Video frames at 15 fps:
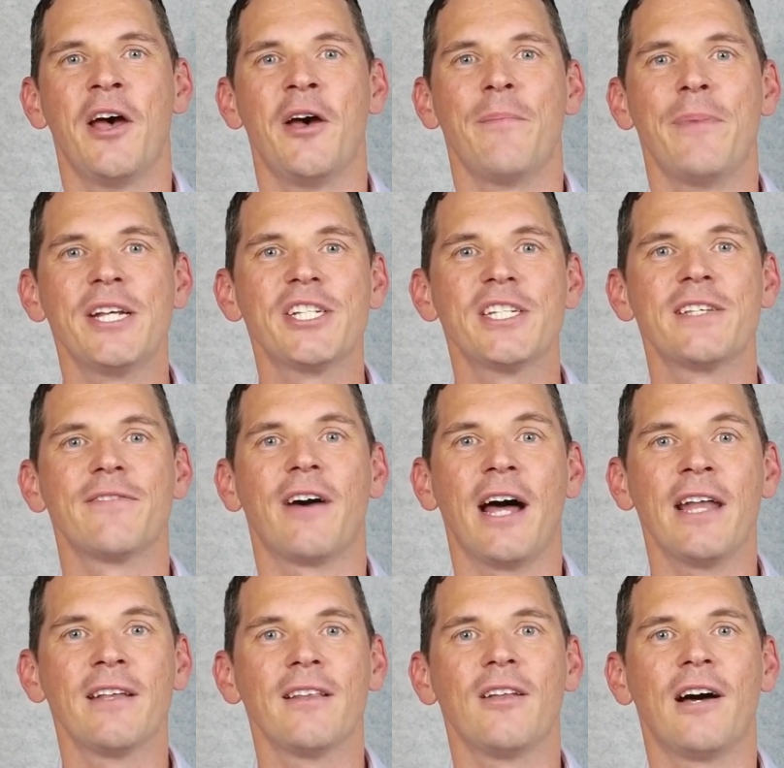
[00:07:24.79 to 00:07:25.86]
measures of
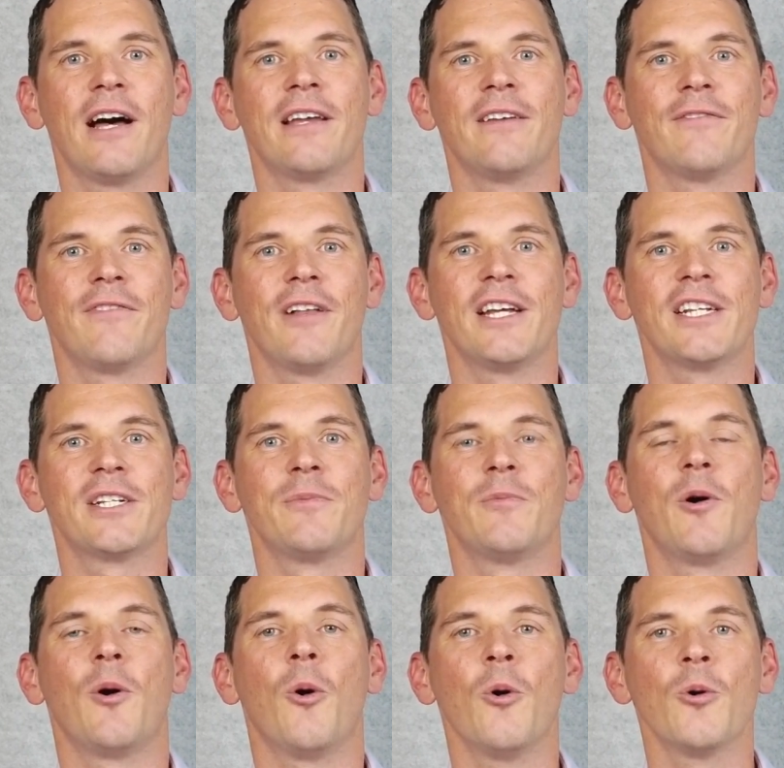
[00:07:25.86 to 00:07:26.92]
underlying inflation were
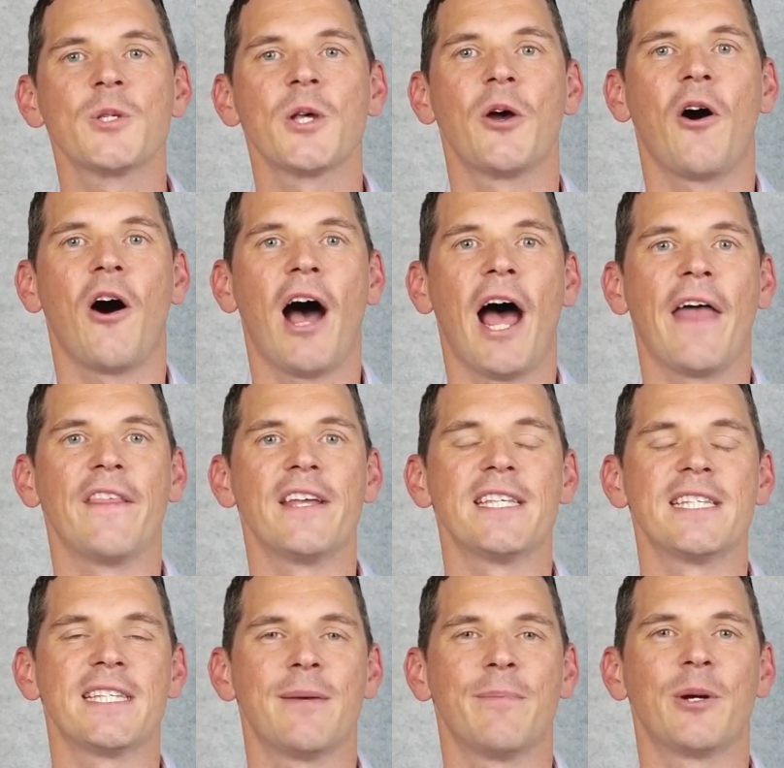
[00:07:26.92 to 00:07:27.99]
also high in the
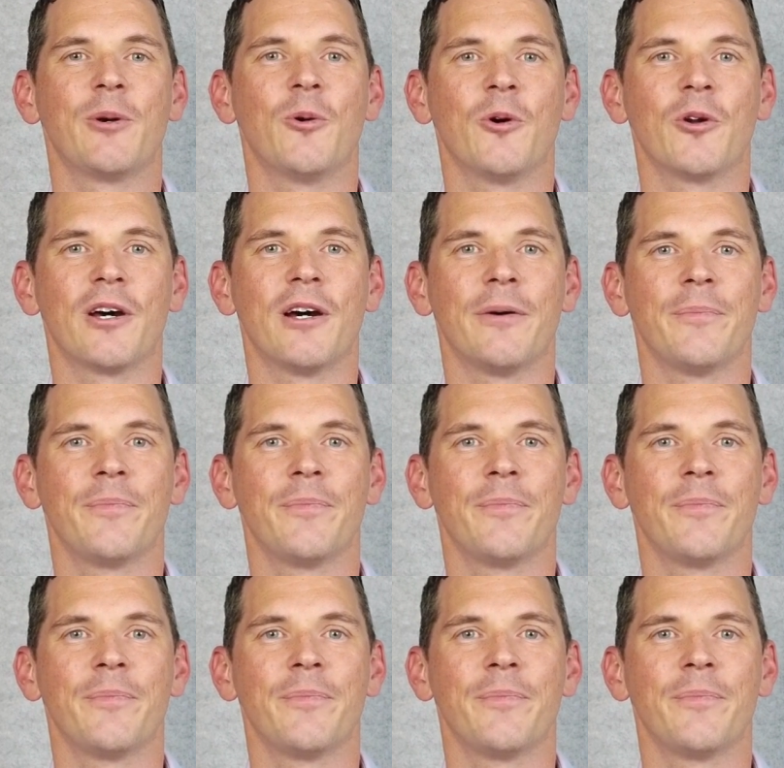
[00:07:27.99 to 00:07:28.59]
December quarter.